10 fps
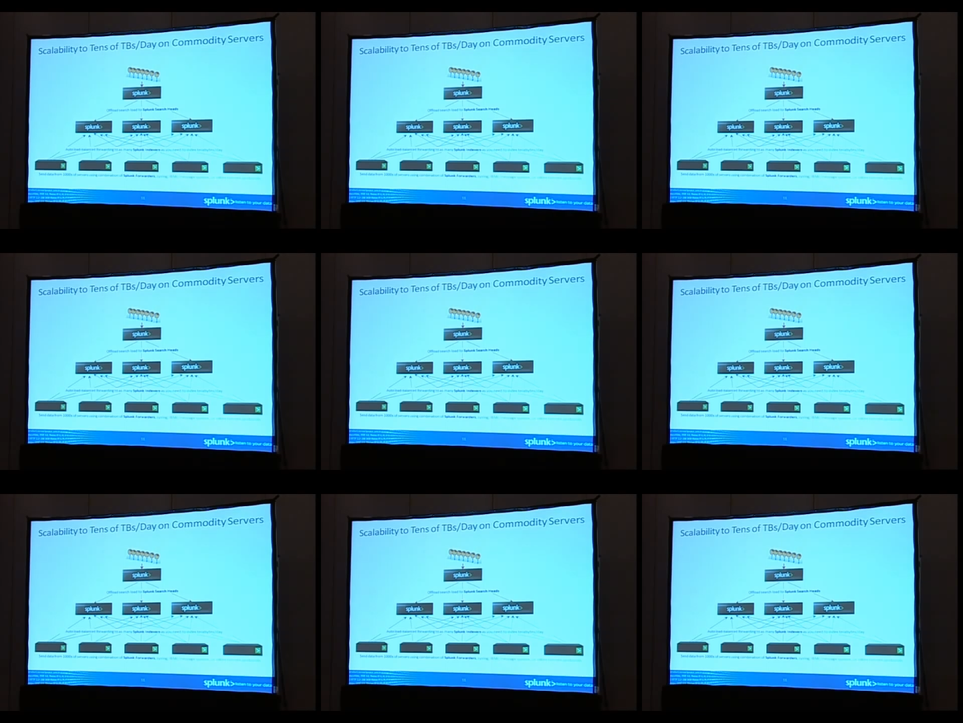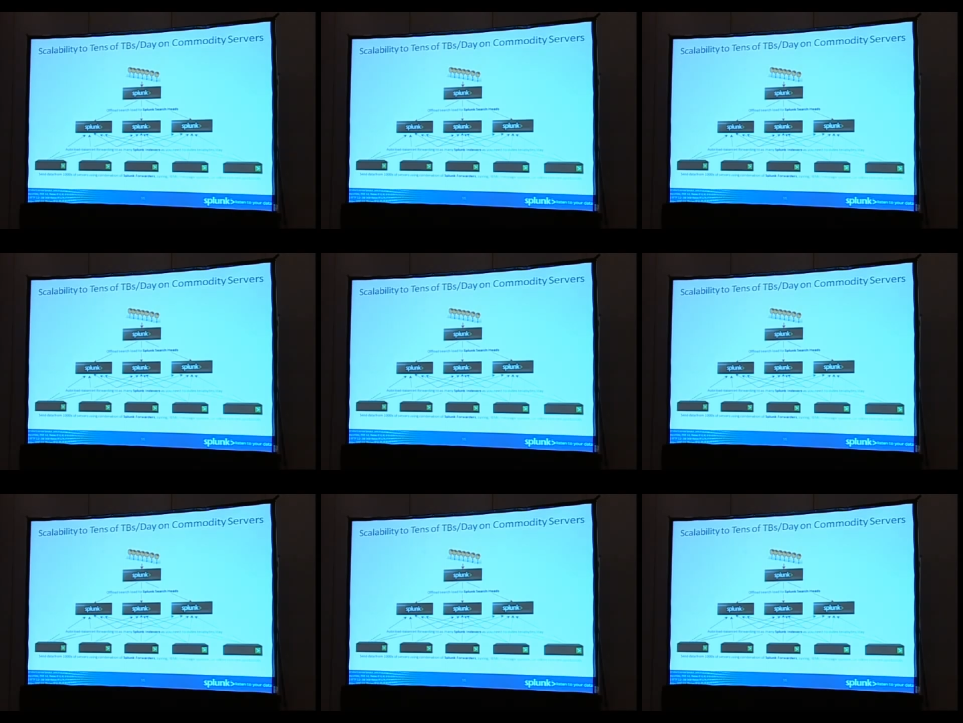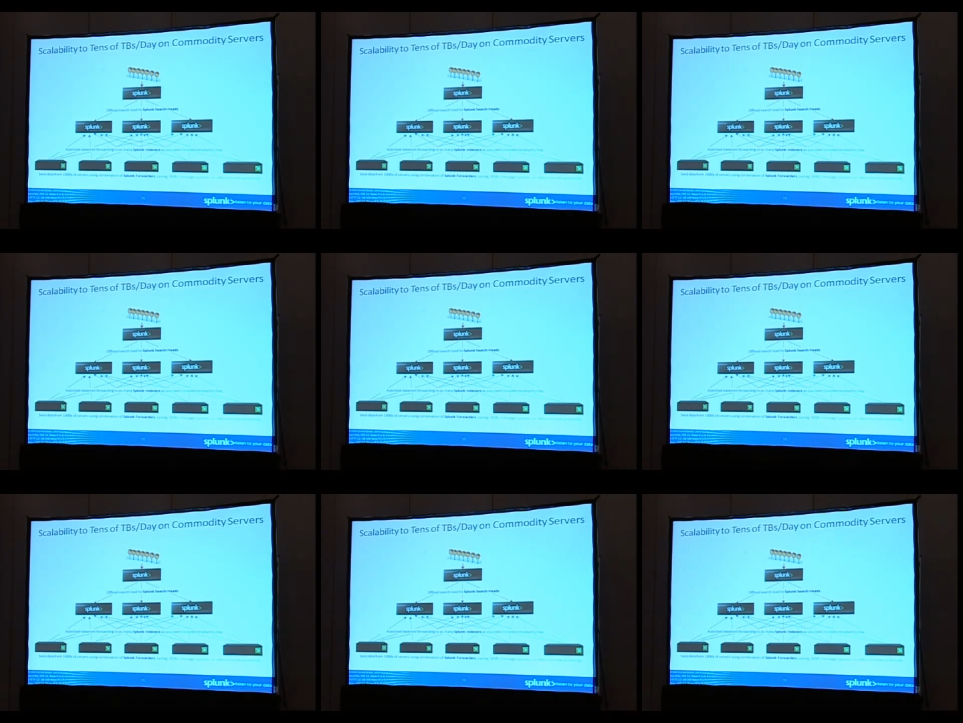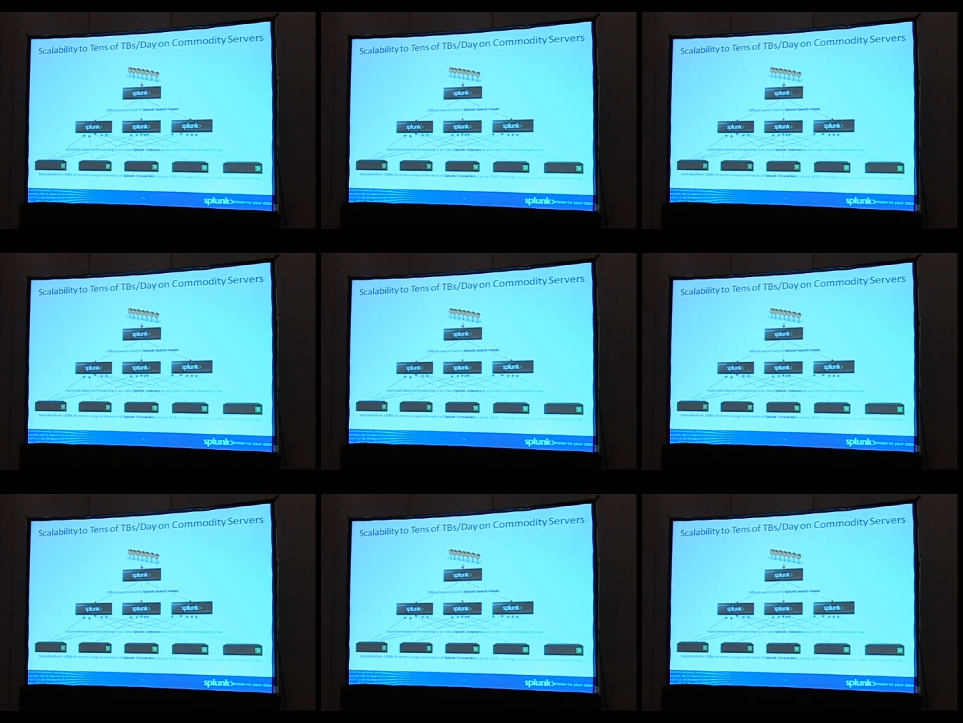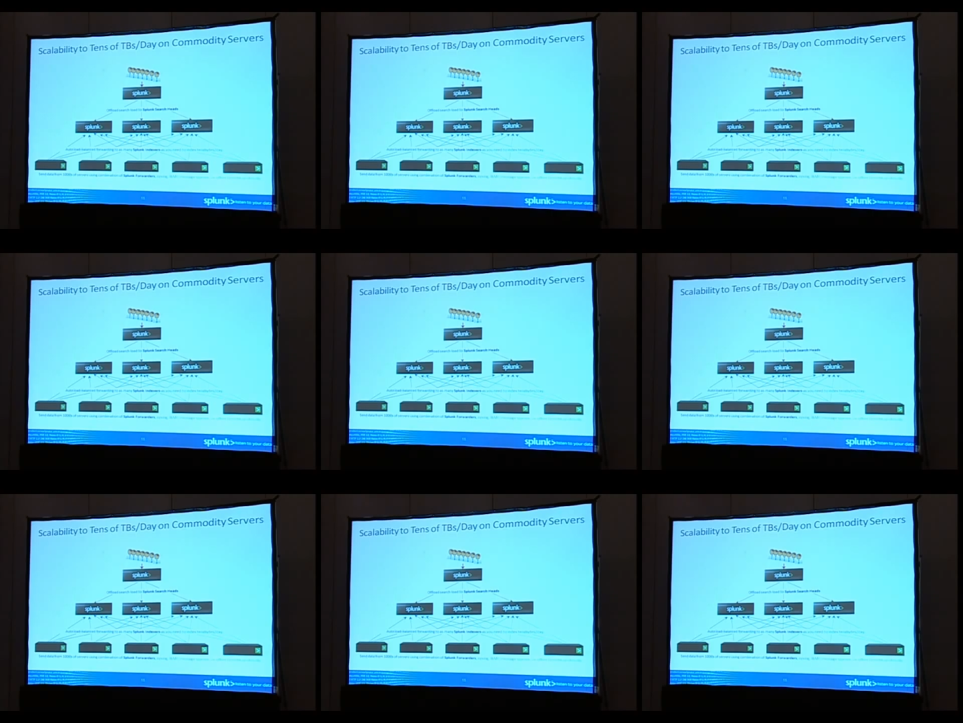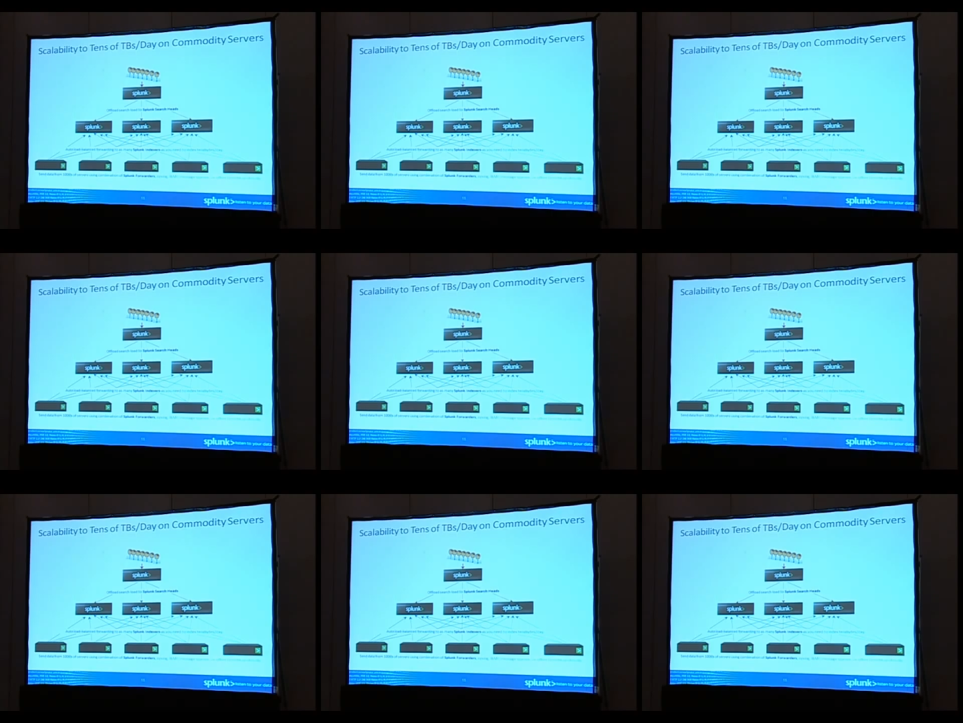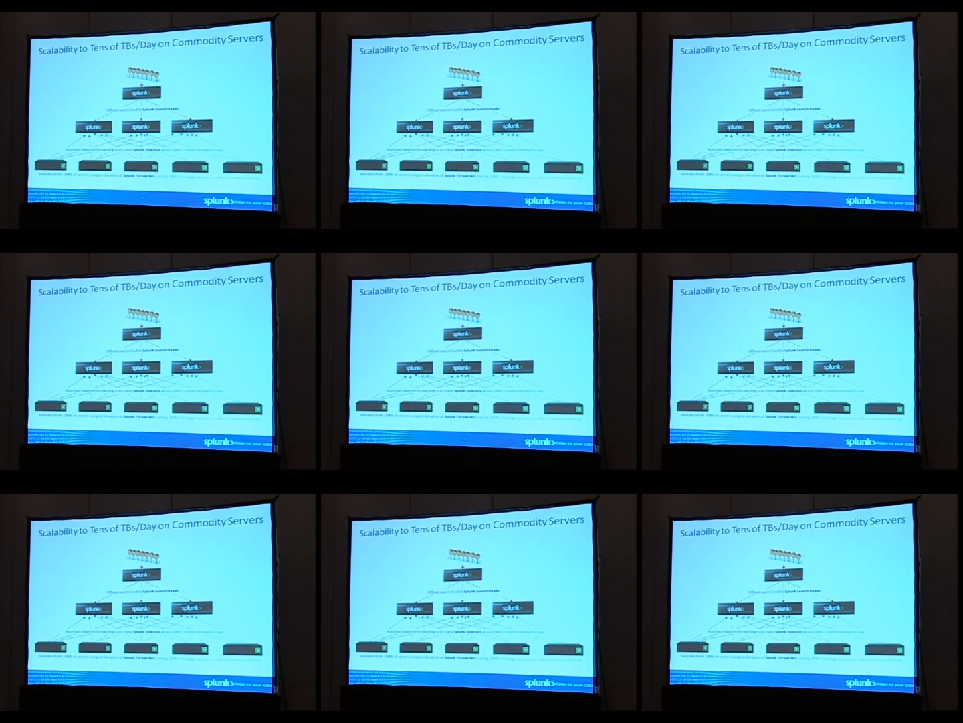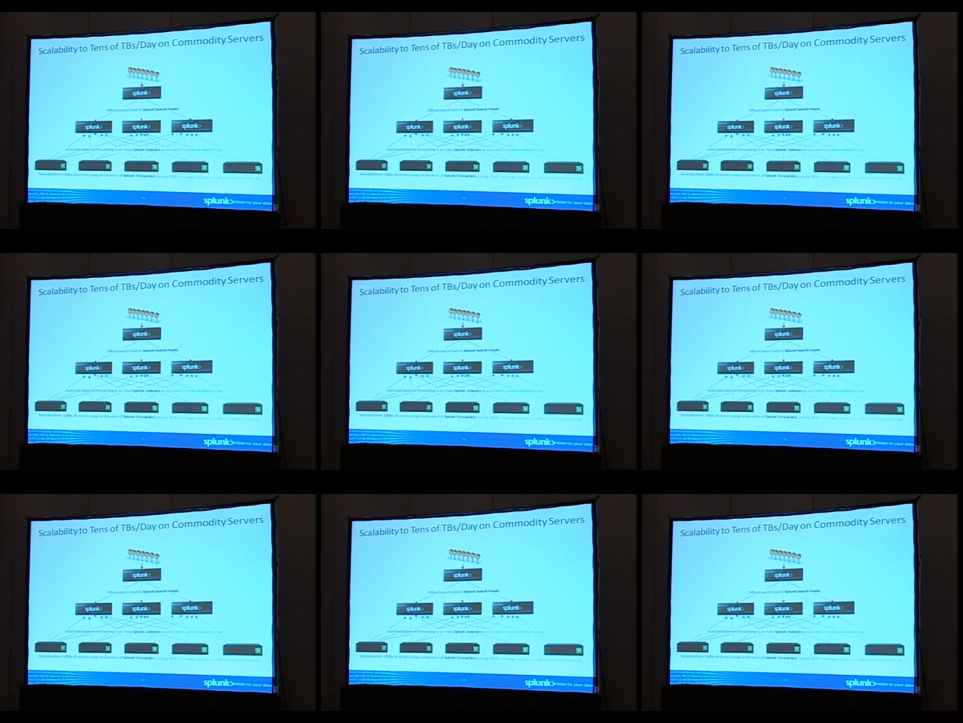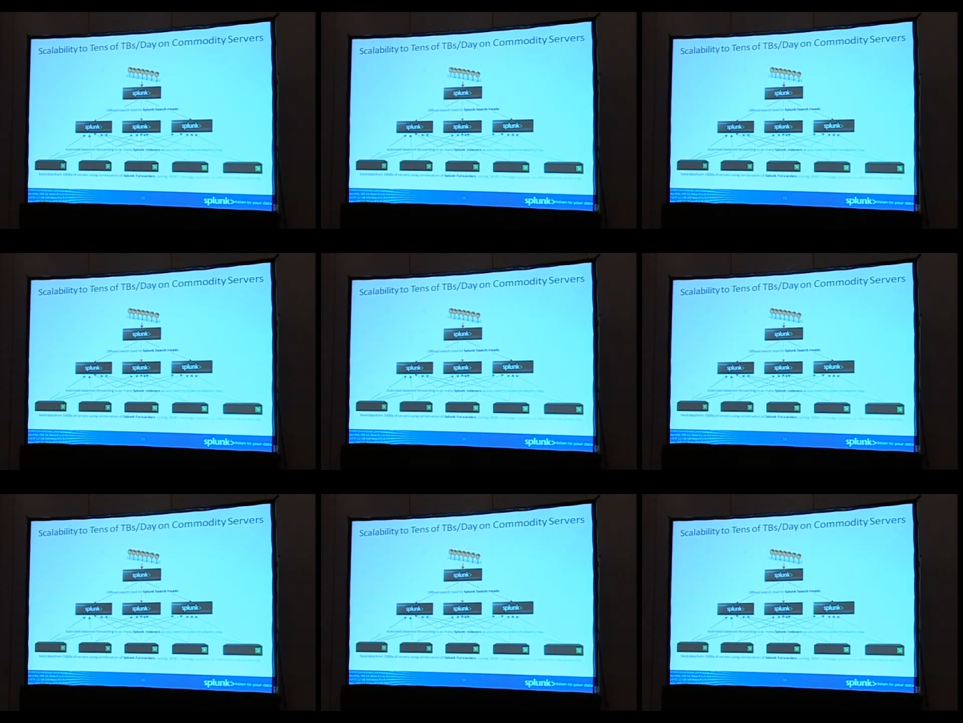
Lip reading: [unreadable: no face in view]